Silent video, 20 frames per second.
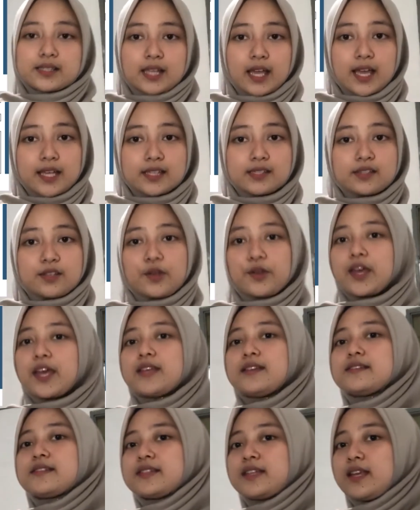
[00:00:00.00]
As you
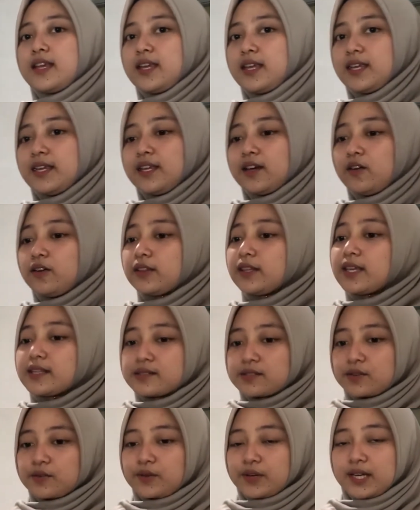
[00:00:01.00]
can see on the
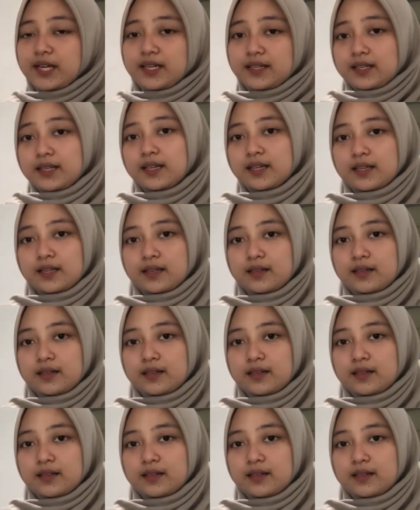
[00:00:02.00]
screen,